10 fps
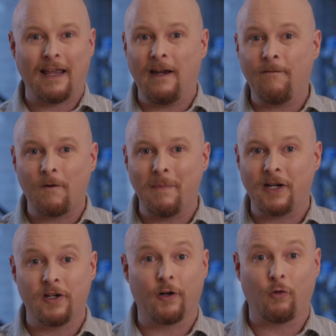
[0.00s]
that
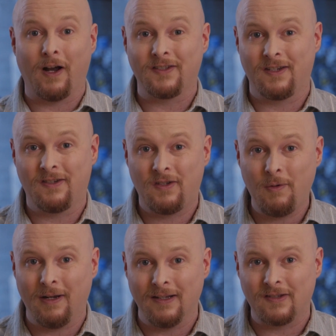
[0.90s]
information across to
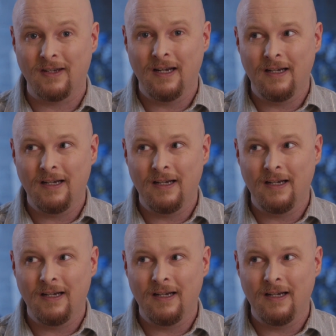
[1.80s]
students.